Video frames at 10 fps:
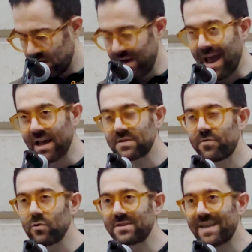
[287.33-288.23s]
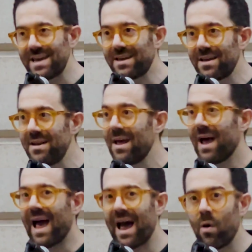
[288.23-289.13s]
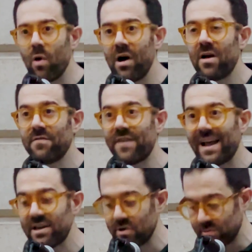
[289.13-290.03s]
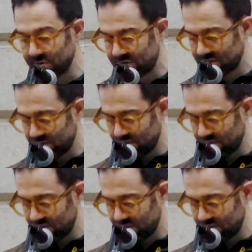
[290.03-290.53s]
It has forsaken our values.